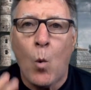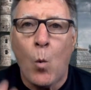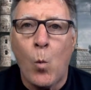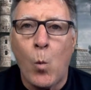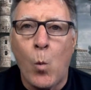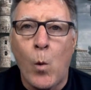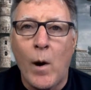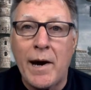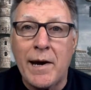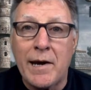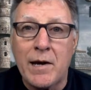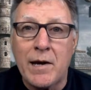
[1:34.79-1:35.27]

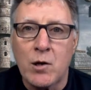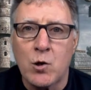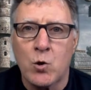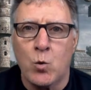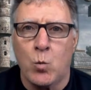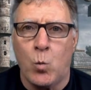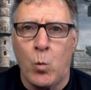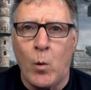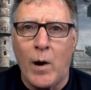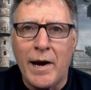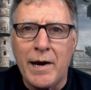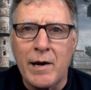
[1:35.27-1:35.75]
Wild
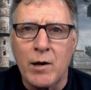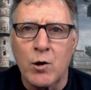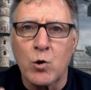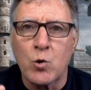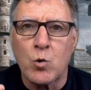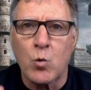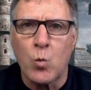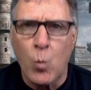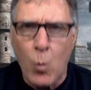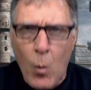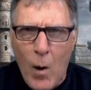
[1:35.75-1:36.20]
Wild